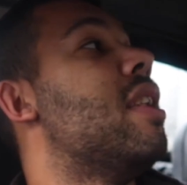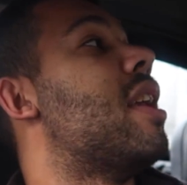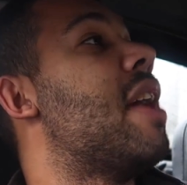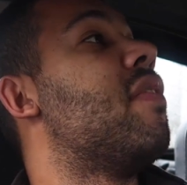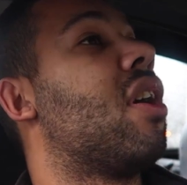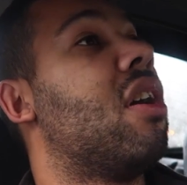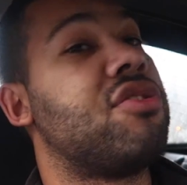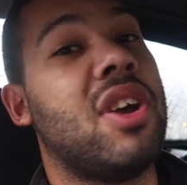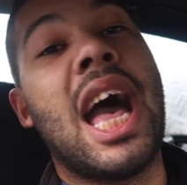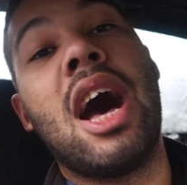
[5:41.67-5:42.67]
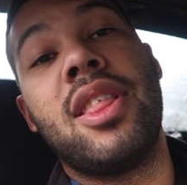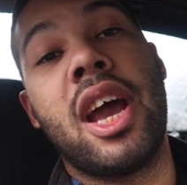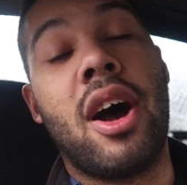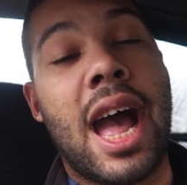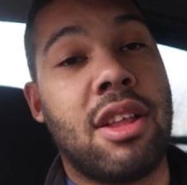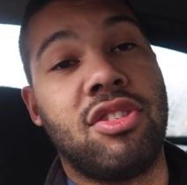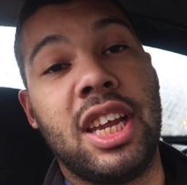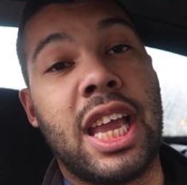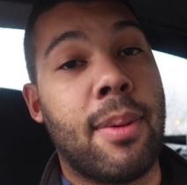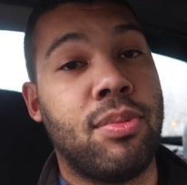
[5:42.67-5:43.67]
Now, in regards to how they are
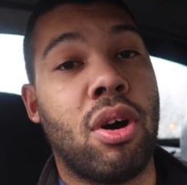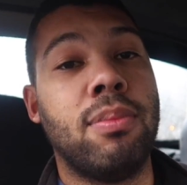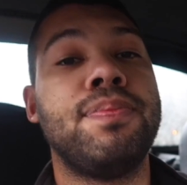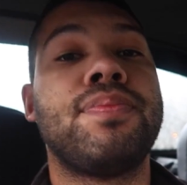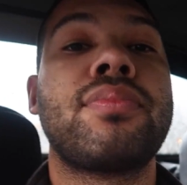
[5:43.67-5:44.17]
actually kept on,